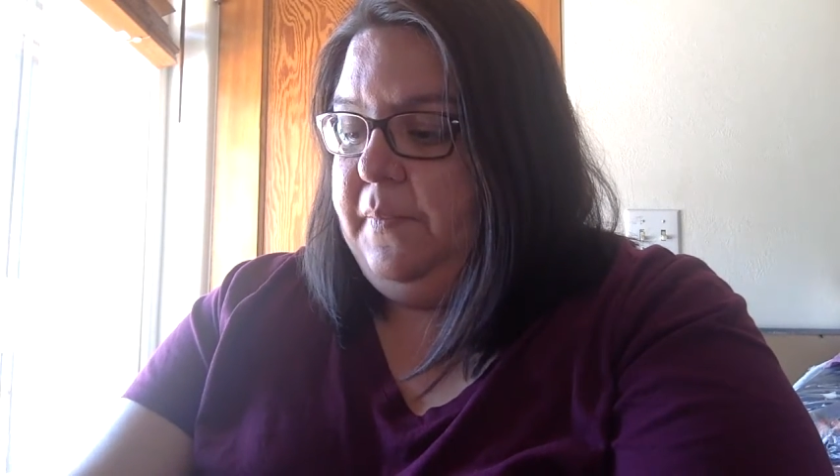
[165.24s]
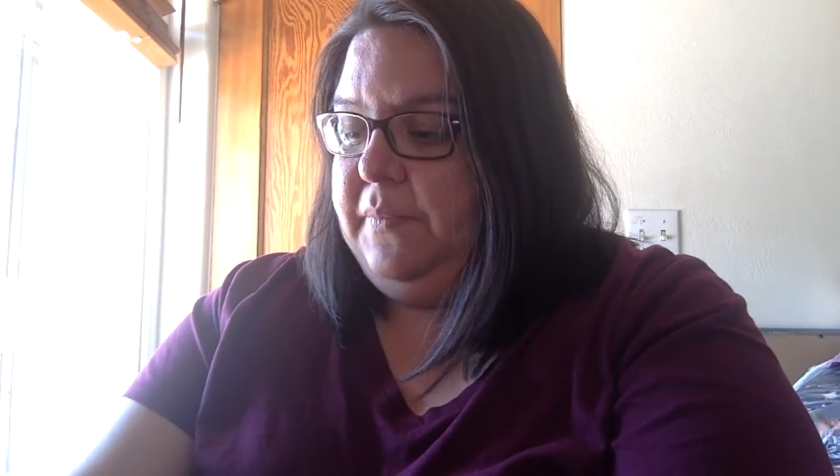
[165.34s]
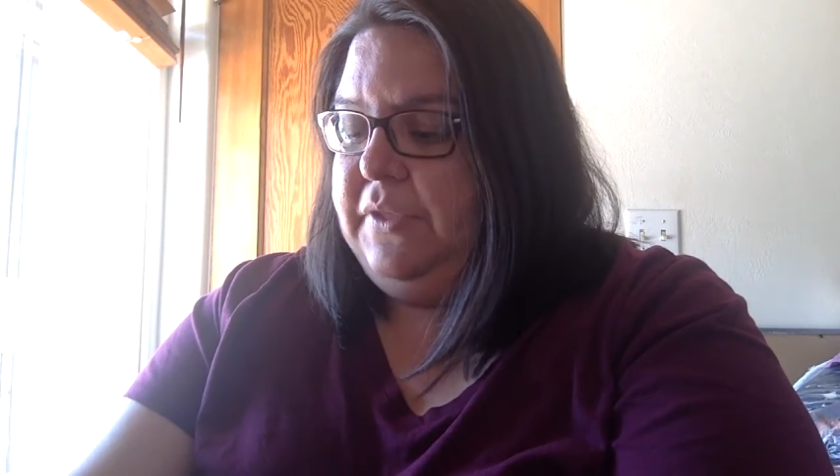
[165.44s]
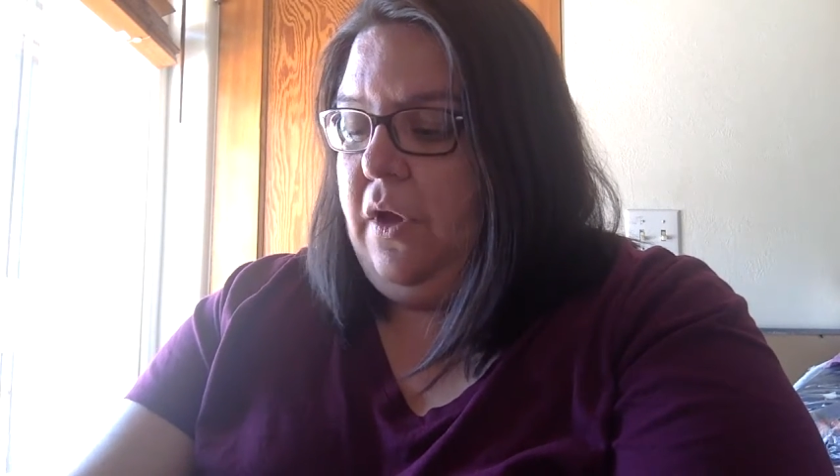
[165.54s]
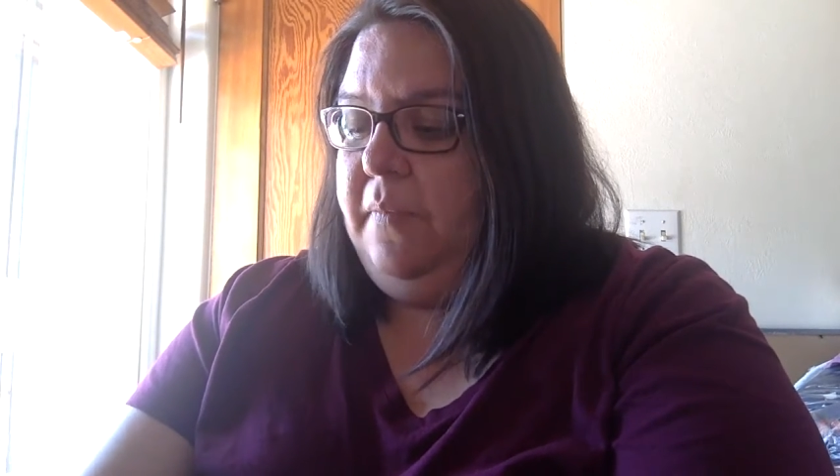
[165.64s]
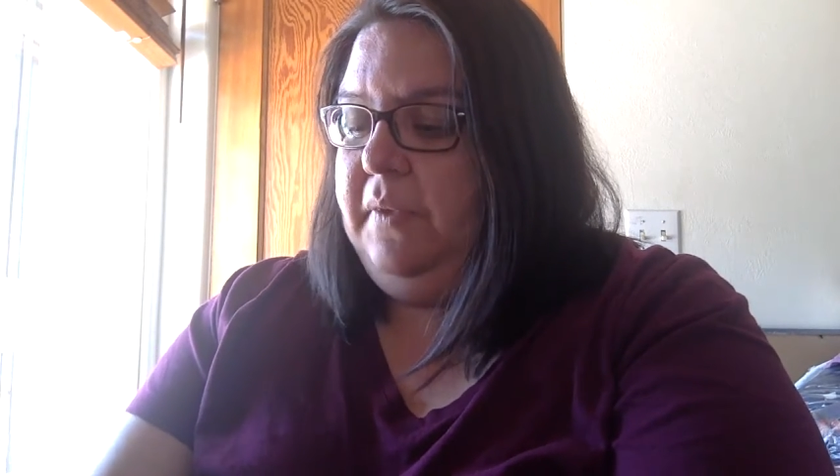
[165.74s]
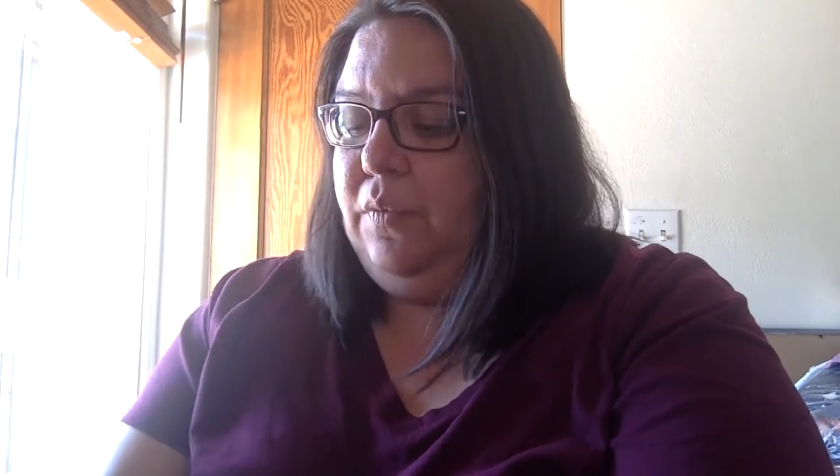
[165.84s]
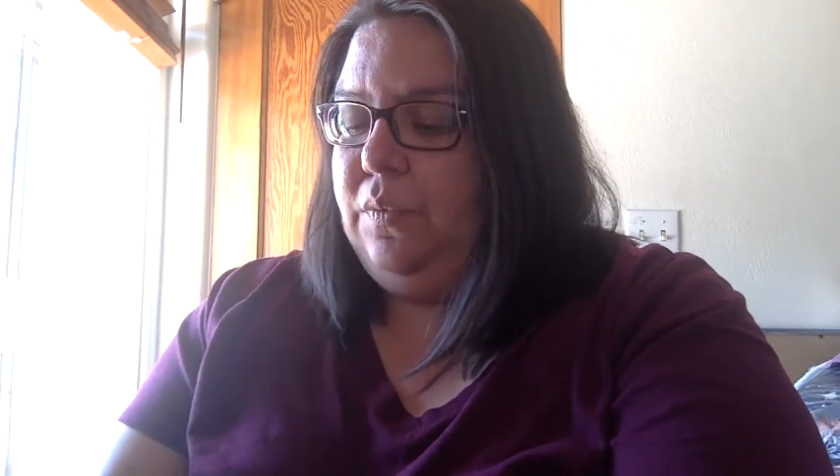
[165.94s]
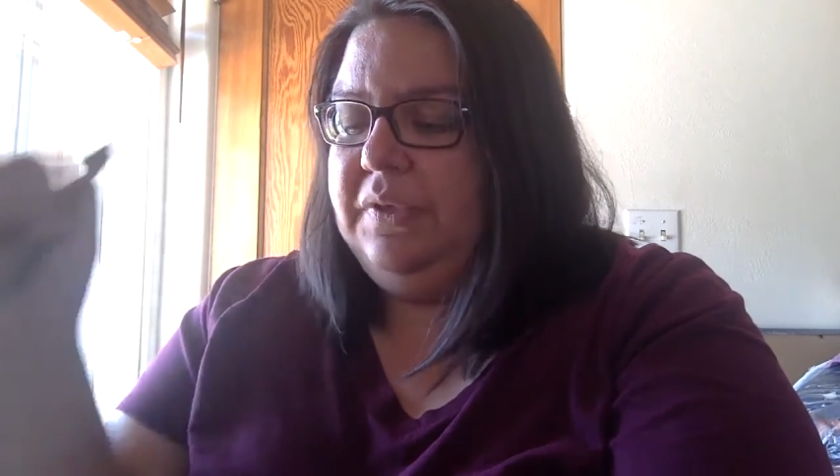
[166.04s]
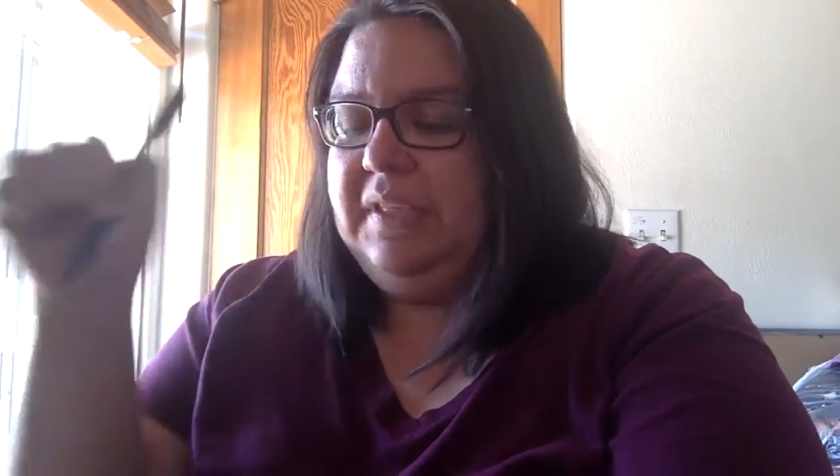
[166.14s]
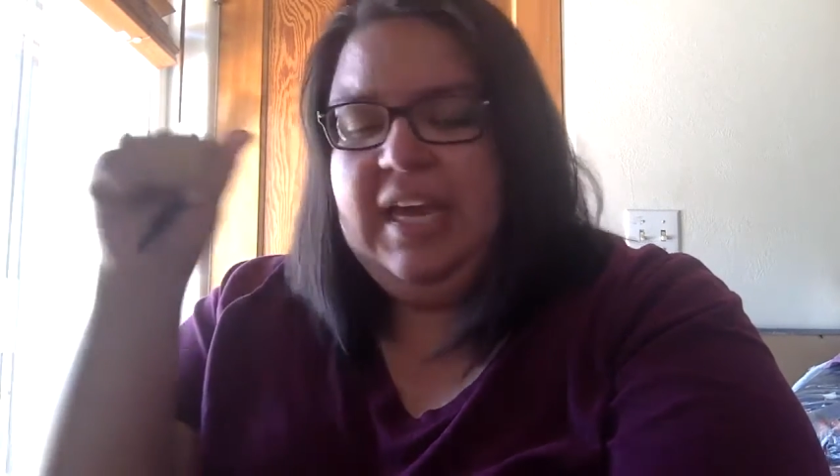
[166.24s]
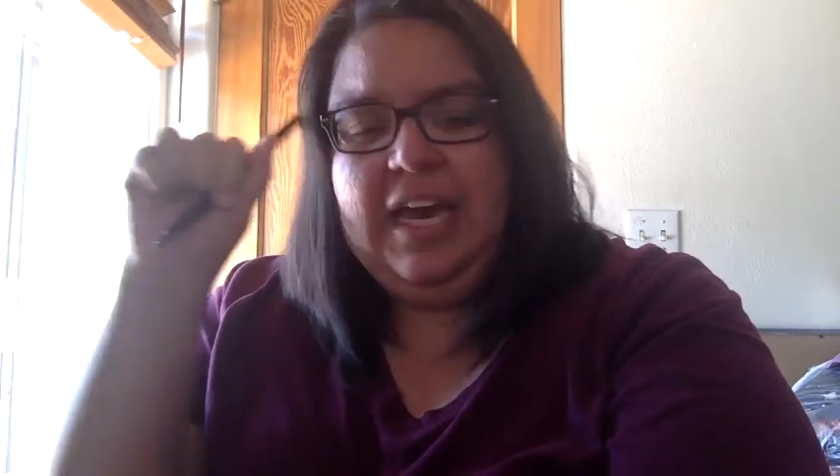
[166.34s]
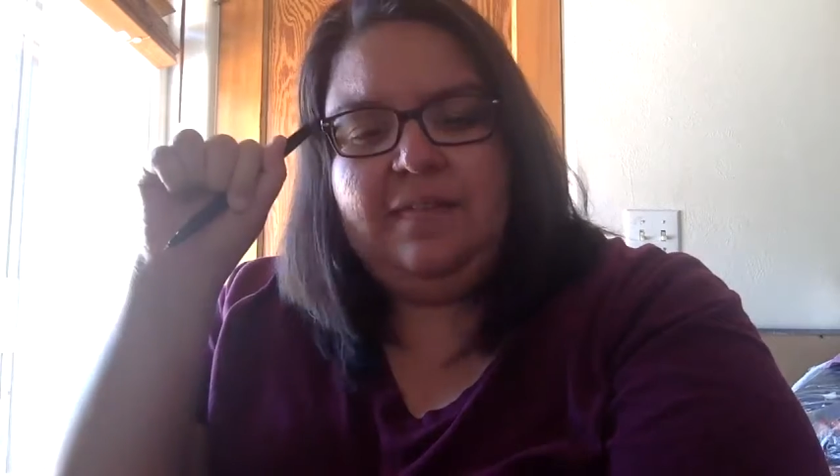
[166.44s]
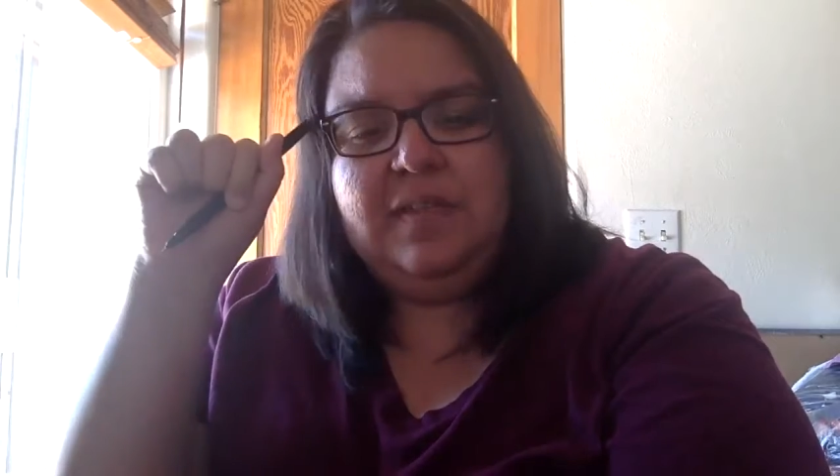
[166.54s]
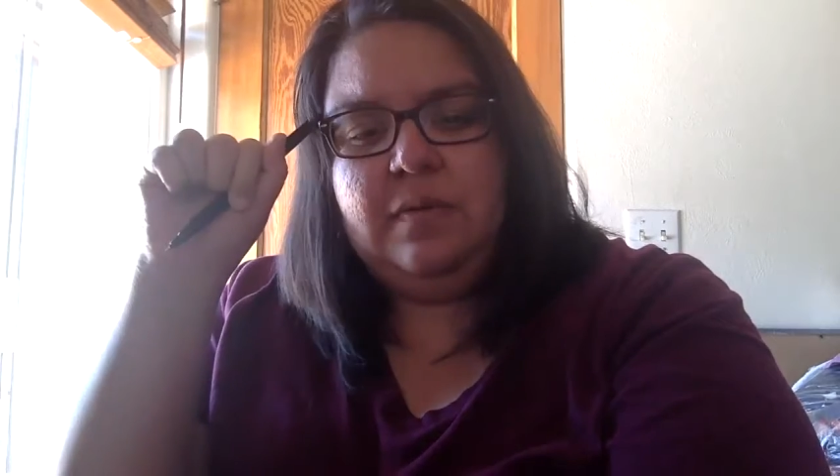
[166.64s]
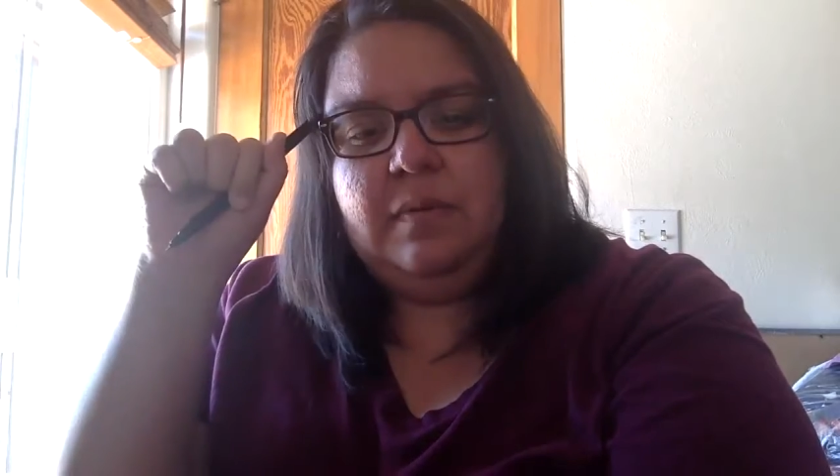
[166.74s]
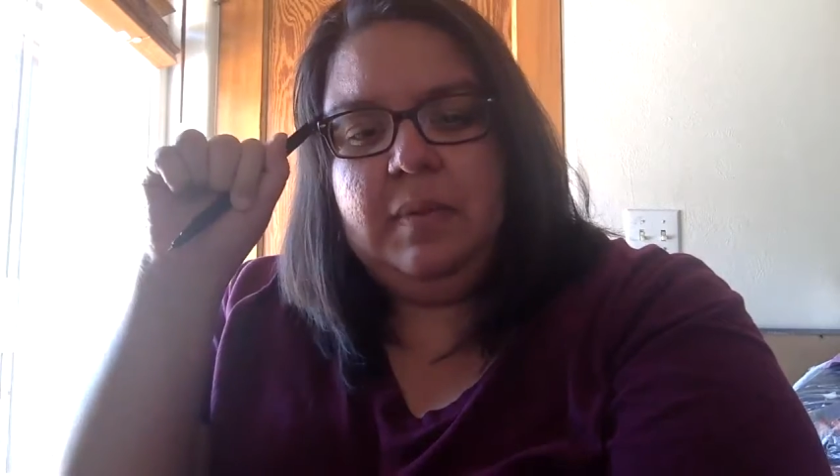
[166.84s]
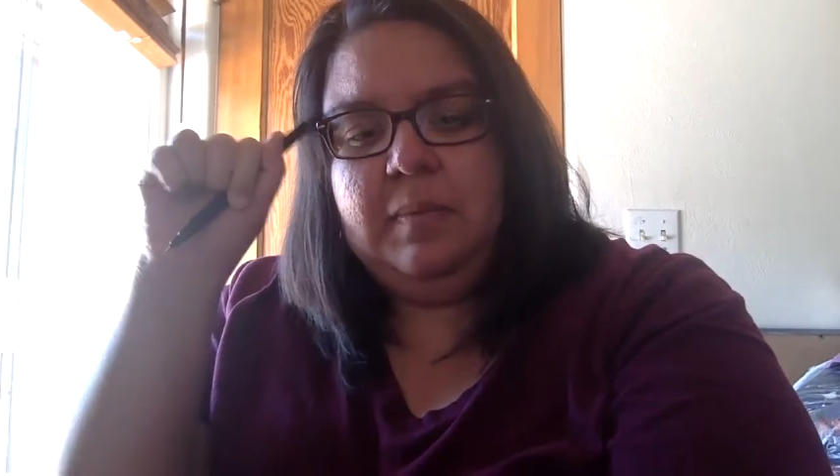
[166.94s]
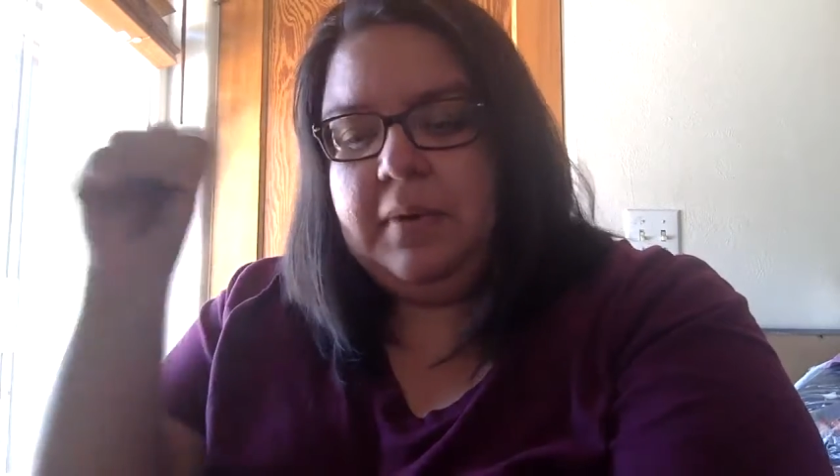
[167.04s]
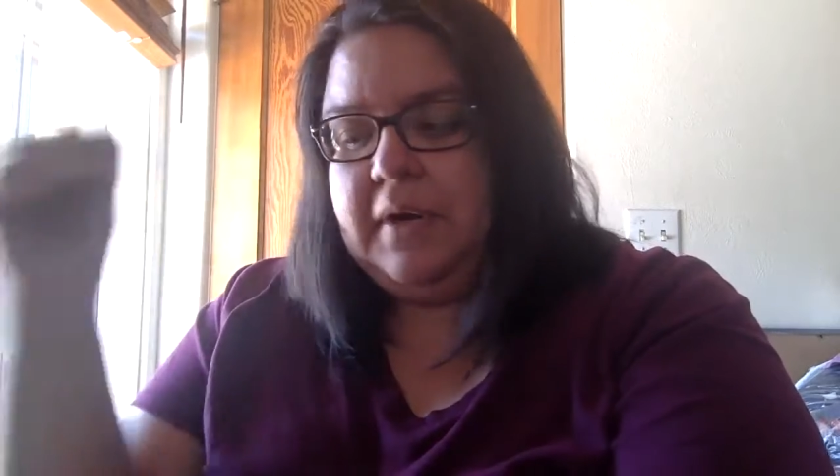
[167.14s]
So I'm going to really have to
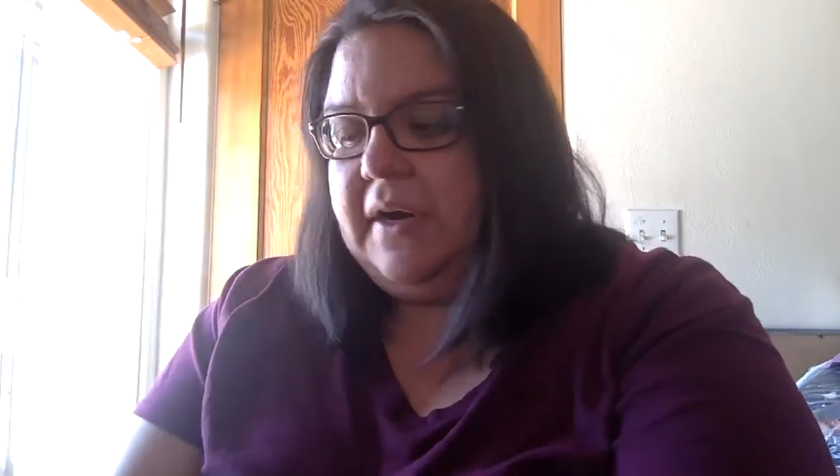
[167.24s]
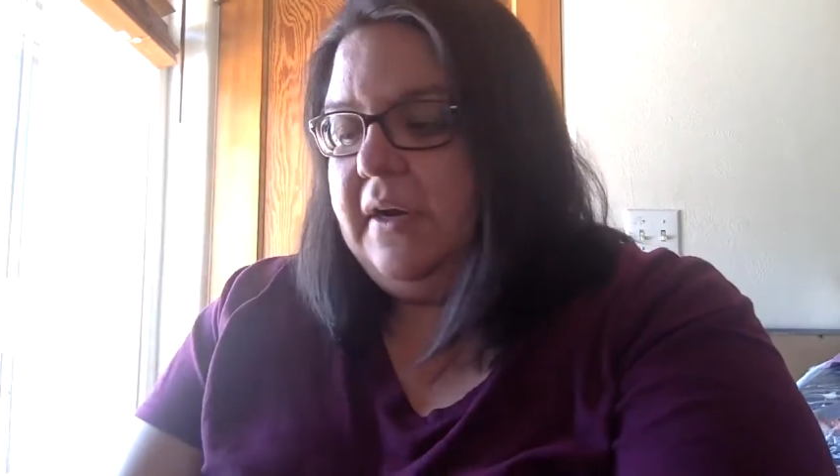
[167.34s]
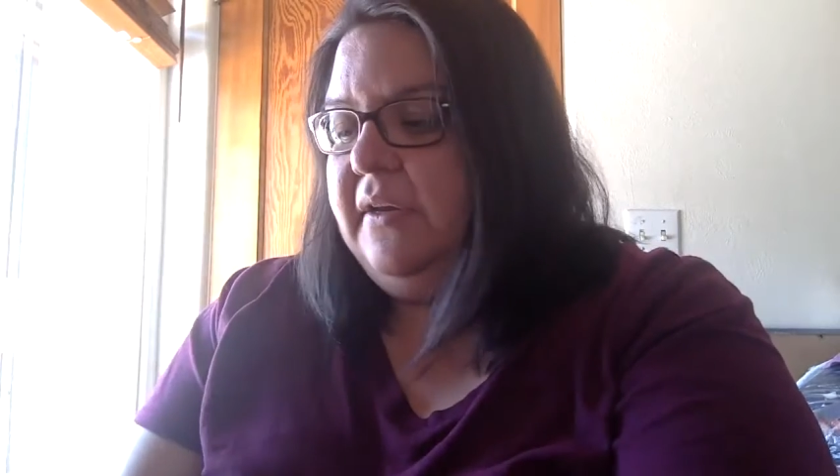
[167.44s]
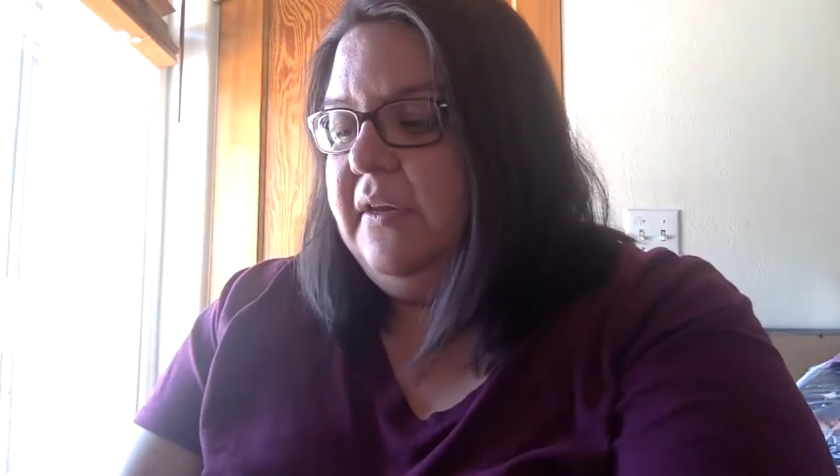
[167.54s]
remember